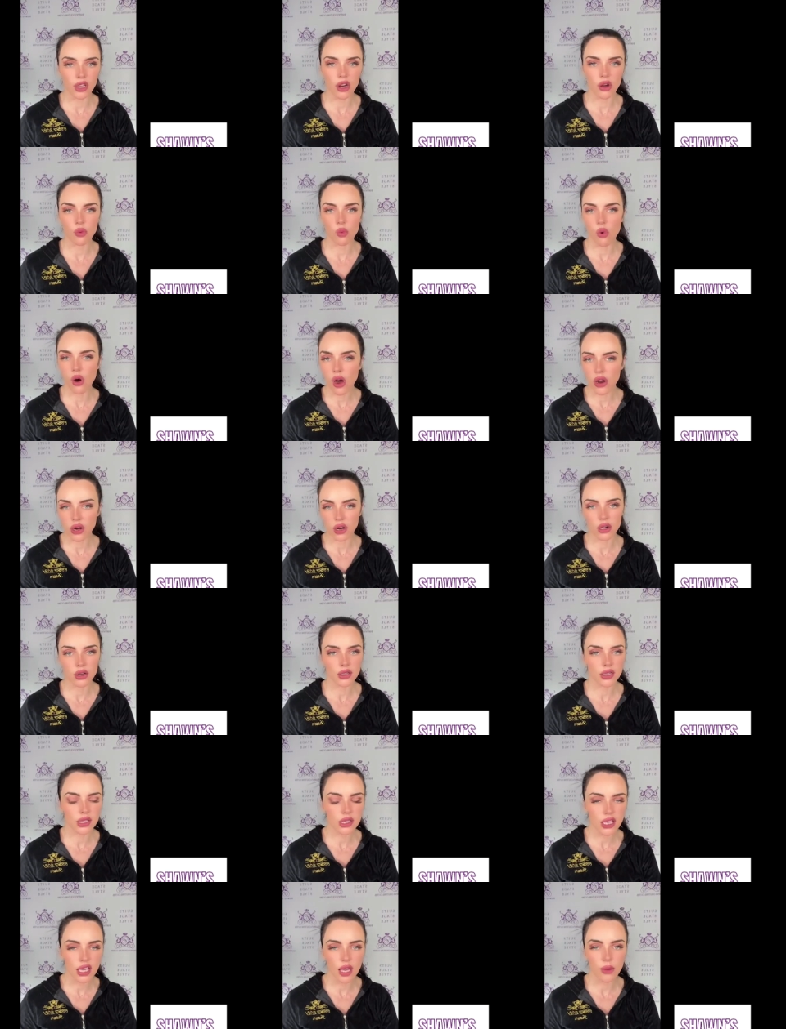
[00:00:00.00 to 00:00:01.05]
You know, water,
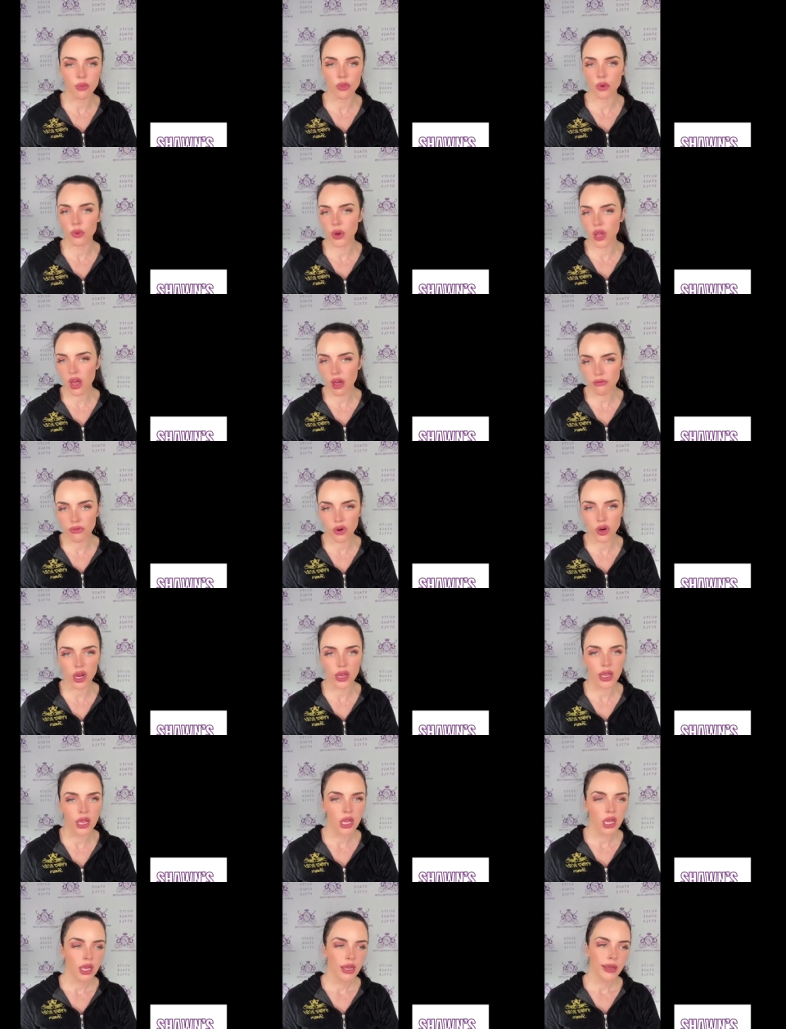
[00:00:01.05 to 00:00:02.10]
sleep,
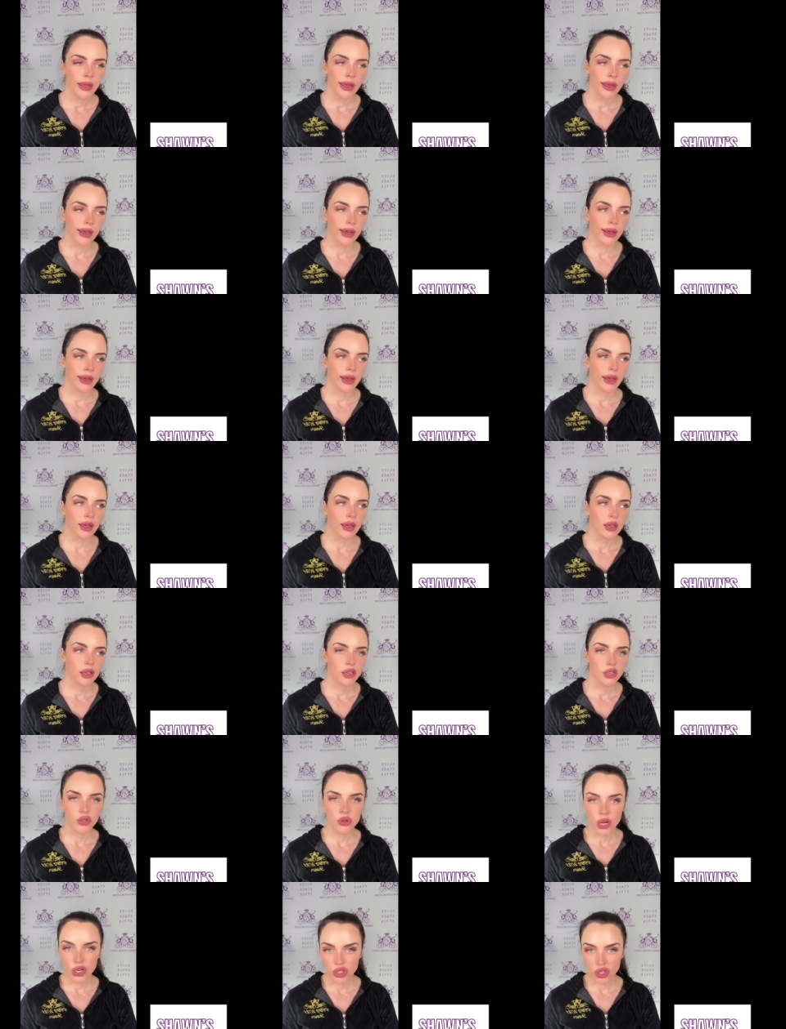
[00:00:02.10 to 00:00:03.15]
recovery, uh,
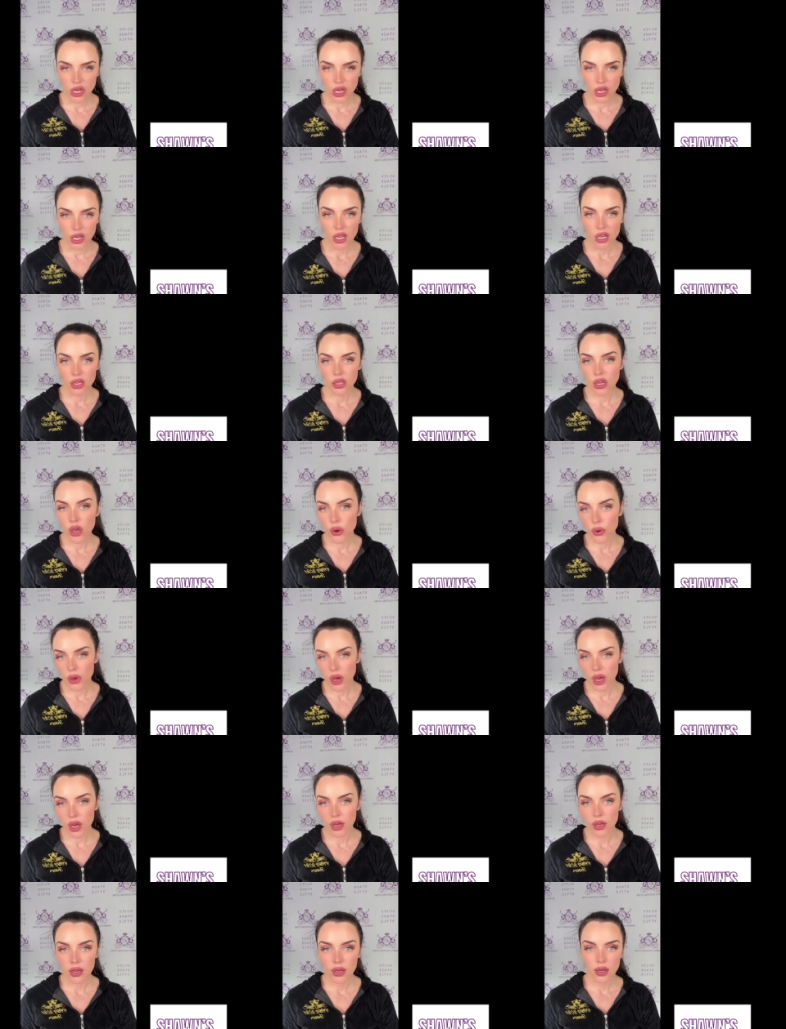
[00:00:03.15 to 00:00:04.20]
stretching,
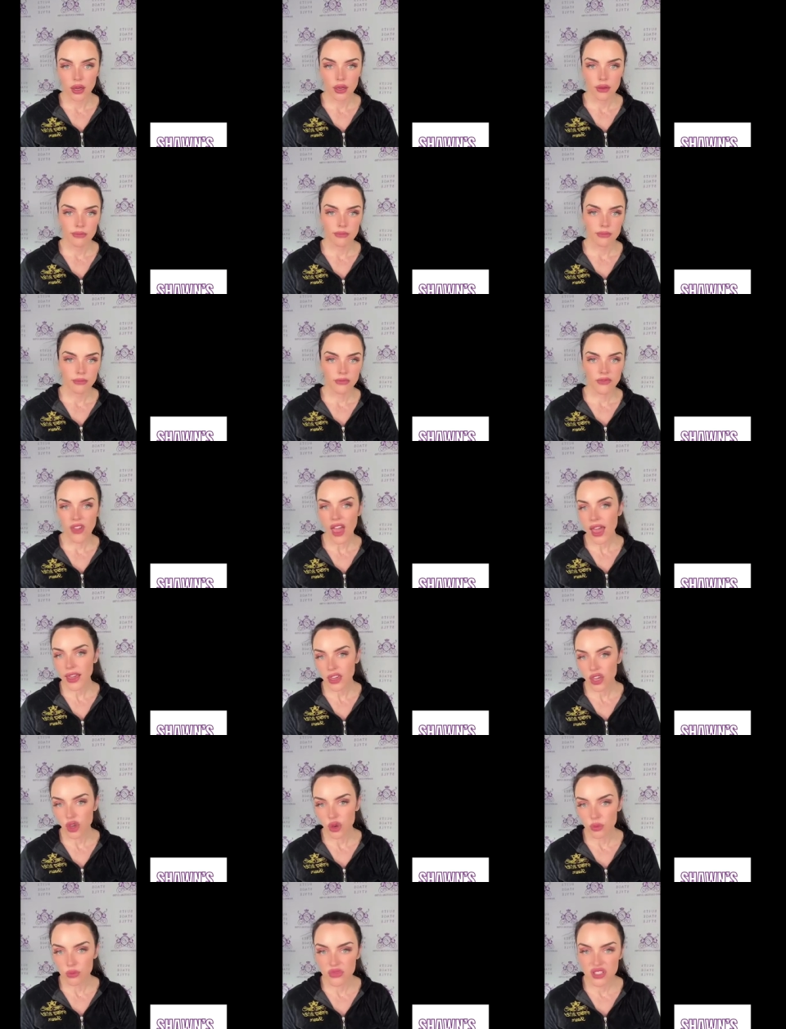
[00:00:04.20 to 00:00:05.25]
yoga,
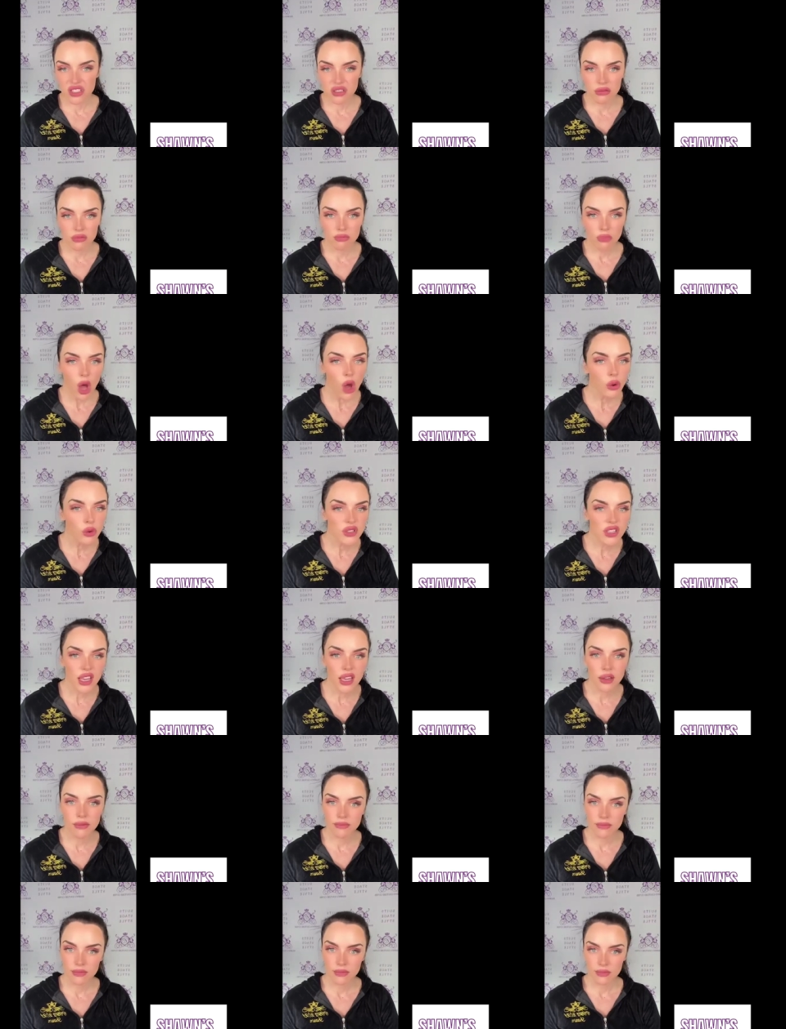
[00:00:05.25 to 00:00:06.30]
vacuums,
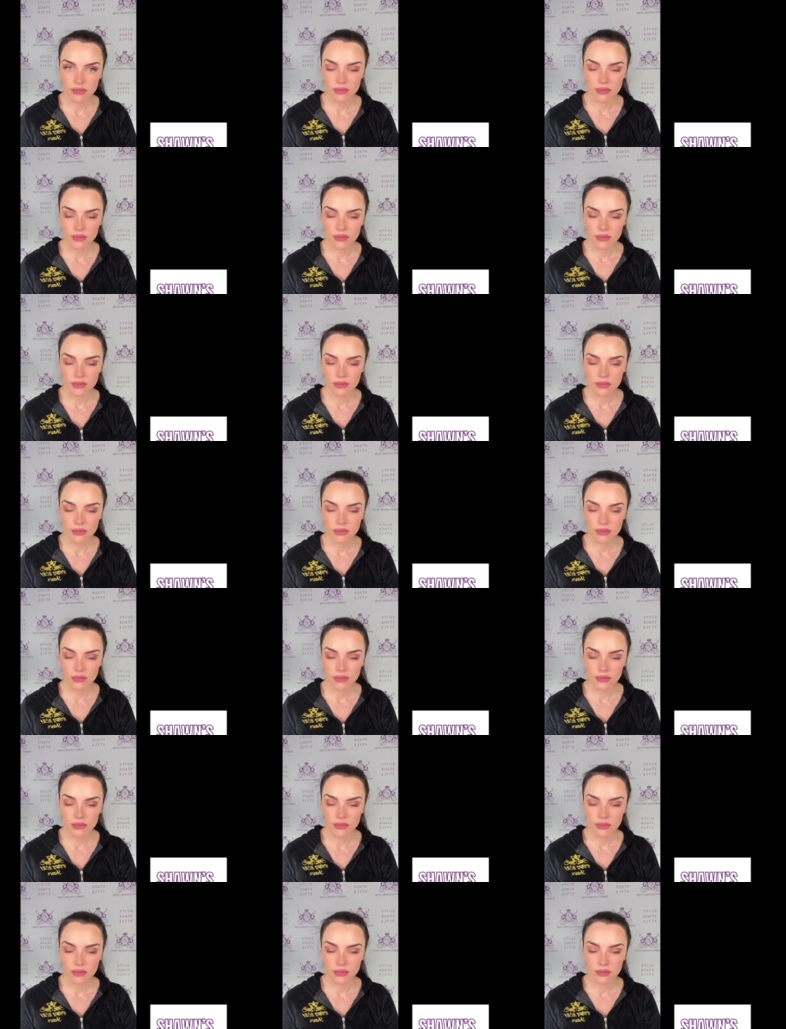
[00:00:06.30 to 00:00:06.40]
posing,